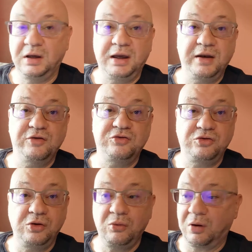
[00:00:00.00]
It is
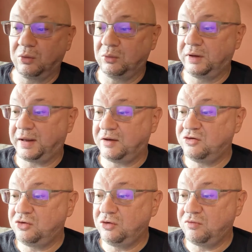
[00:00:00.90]
too old and
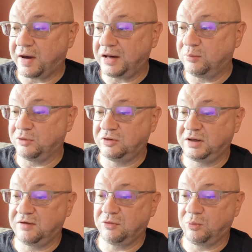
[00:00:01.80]
too valuable to
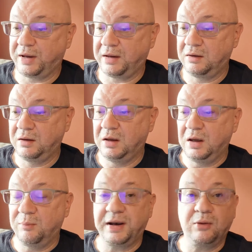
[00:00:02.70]
give away,
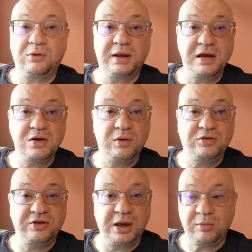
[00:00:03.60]
but I will let you
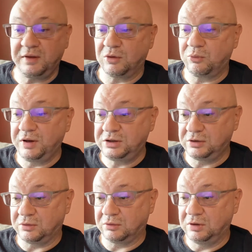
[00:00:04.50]
examine the
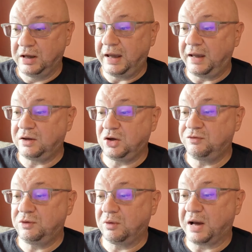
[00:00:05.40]
original and
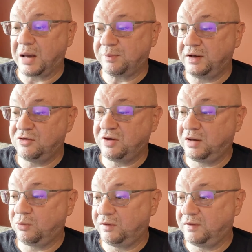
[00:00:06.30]
give you a copy to
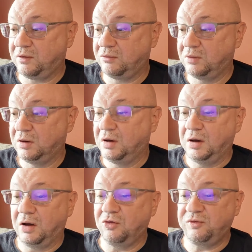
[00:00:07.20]
take with you.
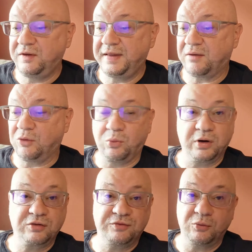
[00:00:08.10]
Hopefully that will
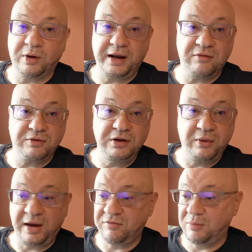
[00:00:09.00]
work for whatever you
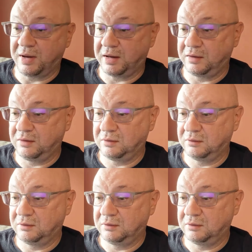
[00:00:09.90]
have in mind.